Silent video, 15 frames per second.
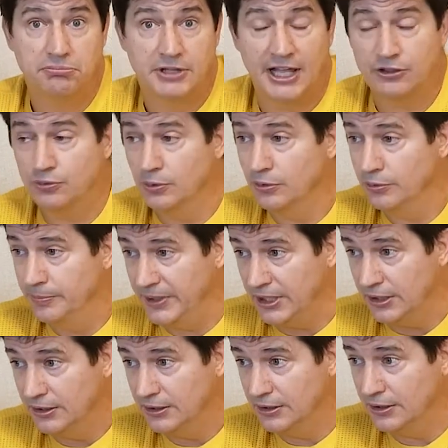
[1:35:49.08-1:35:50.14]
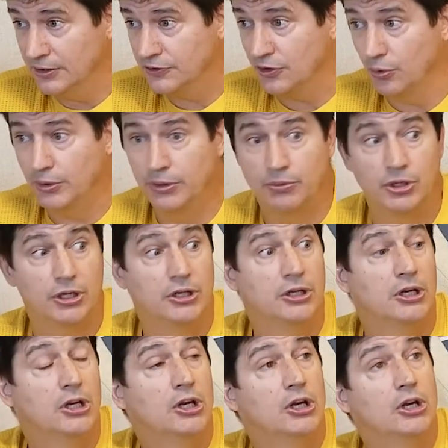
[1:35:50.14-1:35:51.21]
what it would be. And so we
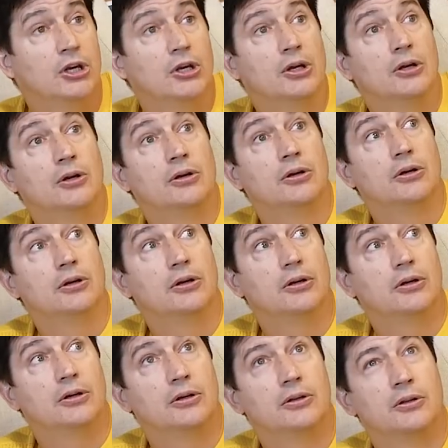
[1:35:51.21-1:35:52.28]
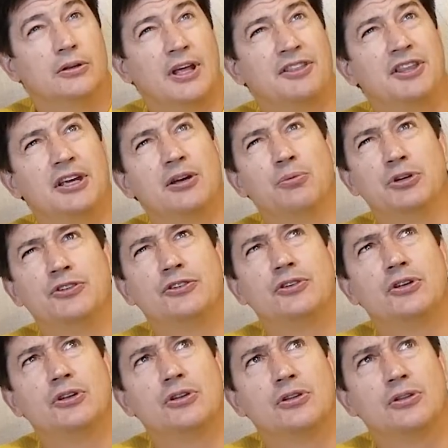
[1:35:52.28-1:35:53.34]
would, I think it
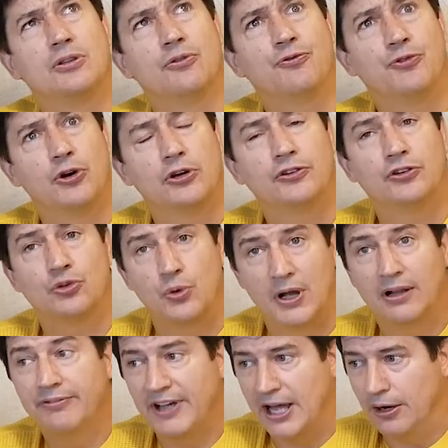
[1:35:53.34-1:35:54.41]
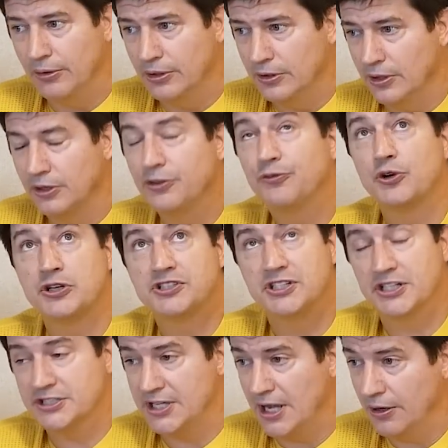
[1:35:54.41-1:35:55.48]
was the first 12 hours, or the first
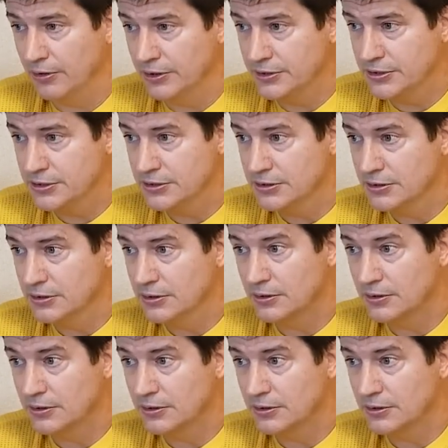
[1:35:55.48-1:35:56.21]
6 hours,